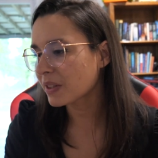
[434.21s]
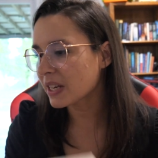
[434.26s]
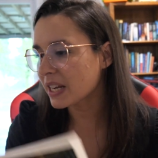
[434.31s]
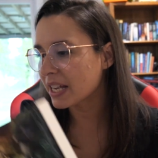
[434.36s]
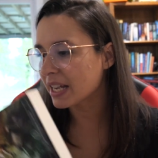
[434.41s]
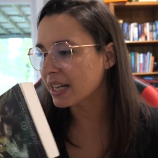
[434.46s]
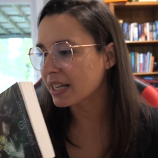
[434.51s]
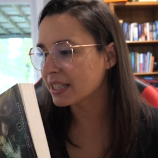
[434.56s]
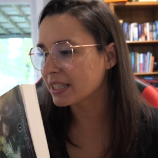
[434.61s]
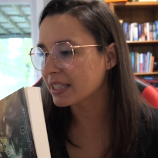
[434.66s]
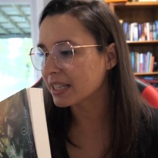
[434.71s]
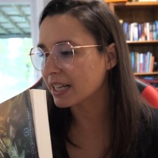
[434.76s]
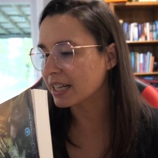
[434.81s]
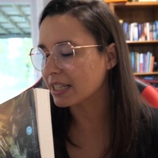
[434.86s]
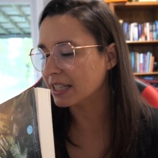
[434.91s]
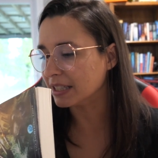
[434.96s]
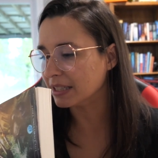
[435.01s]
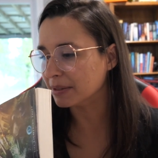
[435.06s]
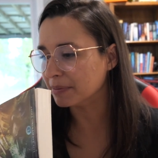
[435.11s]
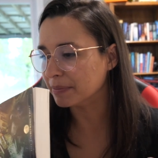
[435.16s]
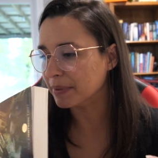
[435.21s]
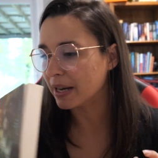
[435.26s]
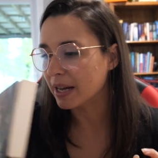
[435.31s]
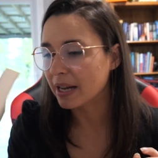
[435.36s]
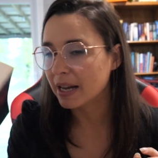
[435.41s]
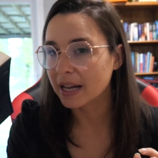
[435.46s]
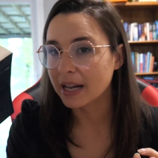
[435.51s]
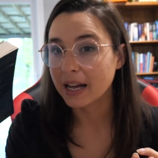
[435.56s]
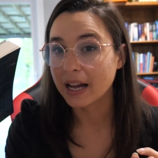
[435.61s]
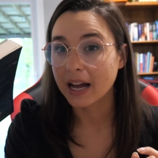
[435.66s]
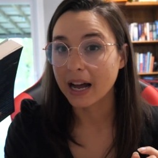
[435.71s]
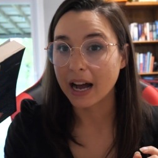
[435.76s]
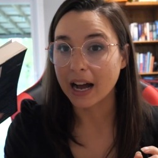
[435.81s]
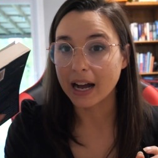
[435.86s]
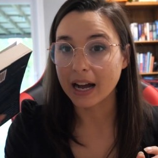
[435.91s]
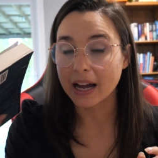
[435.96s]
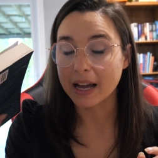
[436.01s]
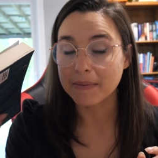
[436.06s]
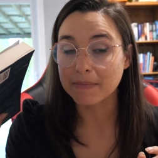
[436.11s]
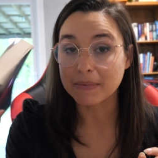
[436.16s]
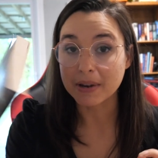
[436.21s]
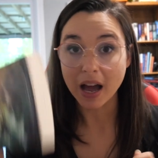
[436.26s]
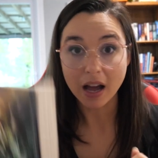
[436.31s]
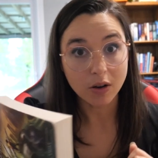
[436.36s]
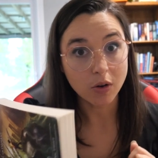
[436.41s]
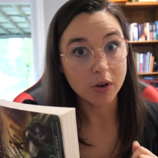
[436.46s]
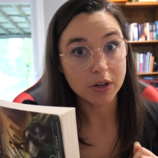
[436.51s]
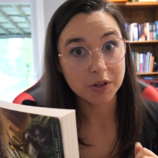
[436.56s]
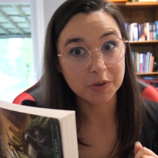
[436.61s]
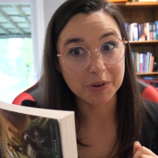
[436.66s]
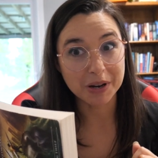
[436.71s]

And, um, I'm not going to